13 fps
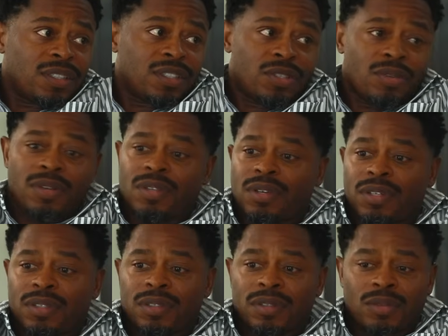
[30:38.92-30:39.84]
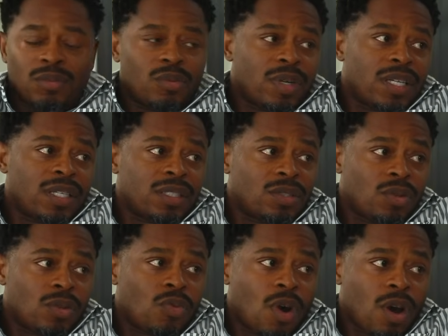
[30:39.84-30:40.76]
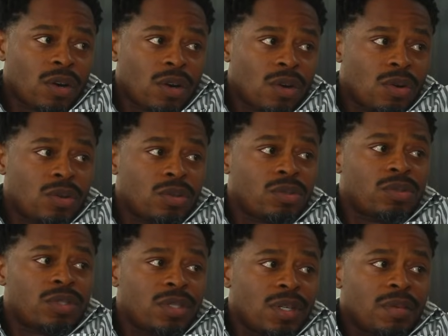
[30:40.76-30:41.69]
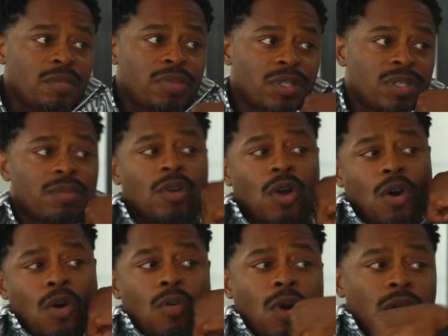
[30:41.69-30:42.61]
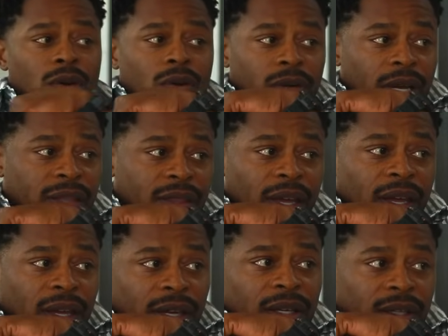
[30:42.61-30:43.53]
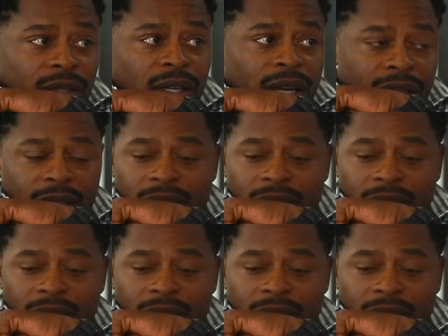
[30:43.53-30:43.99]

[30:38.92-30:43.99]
You either went to a water hose, put some cold water on that thing, got the